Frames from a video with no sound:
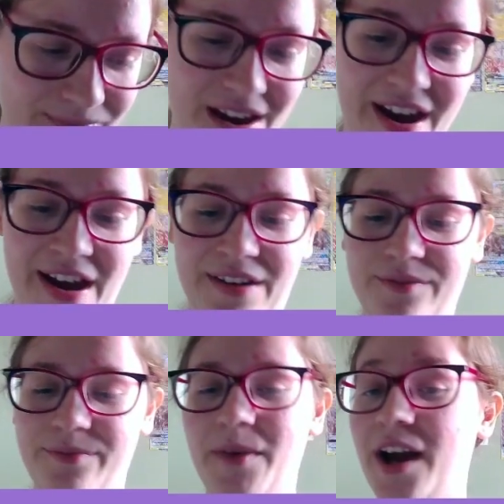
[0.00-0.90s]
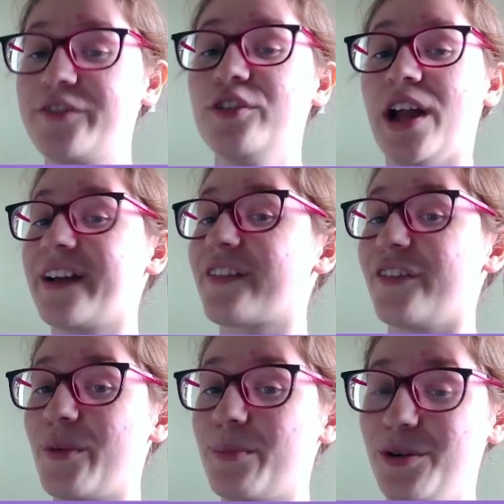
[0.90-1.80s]
And I do like it
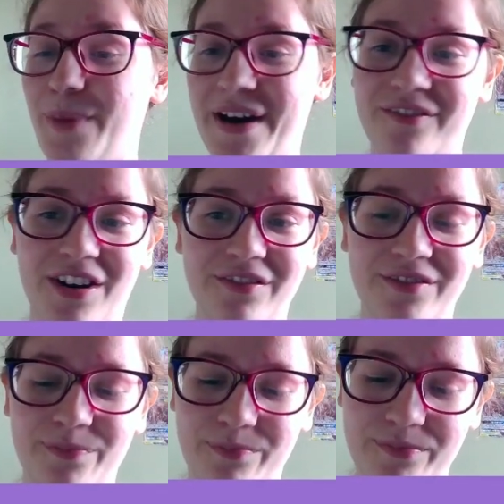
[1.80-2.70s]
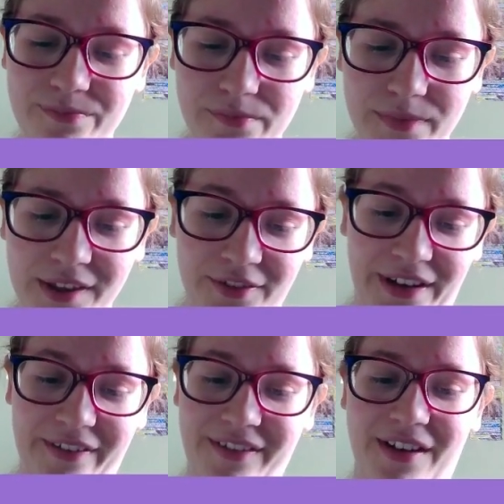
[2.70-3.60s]
on the blue background. It's not
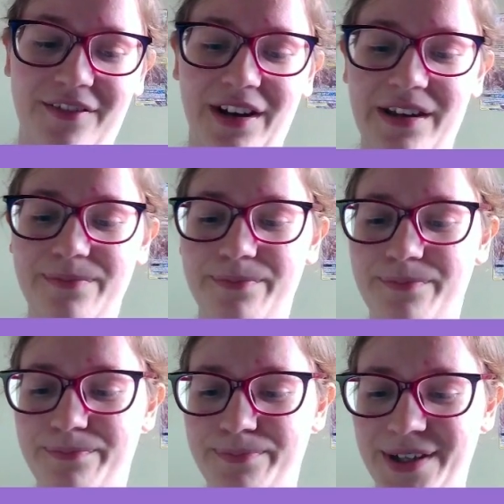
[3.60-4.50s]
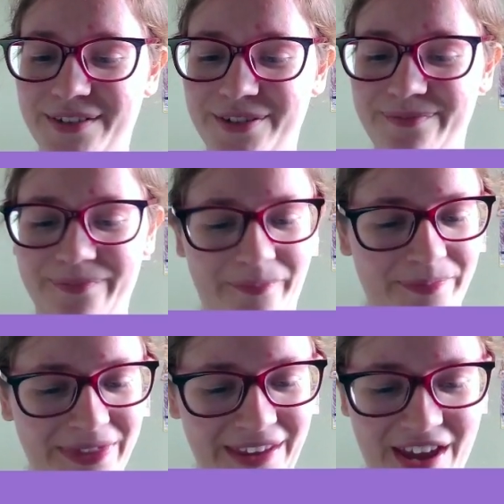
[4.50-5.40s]
necessarily, but,
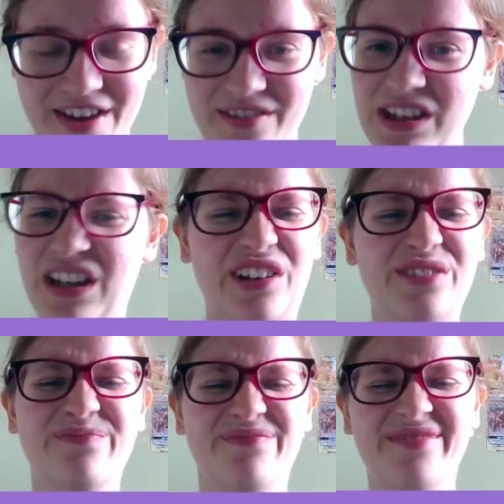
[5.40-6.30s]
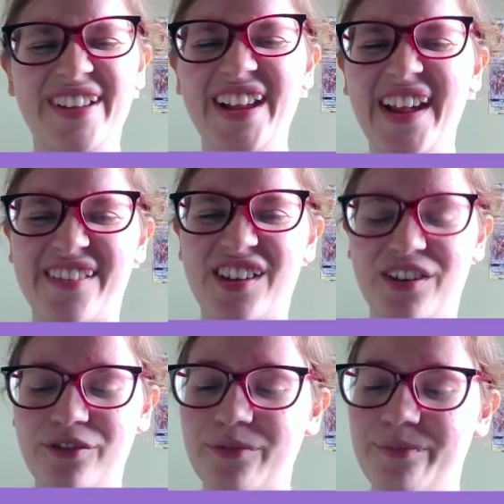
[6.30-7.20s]
you know, it's cute.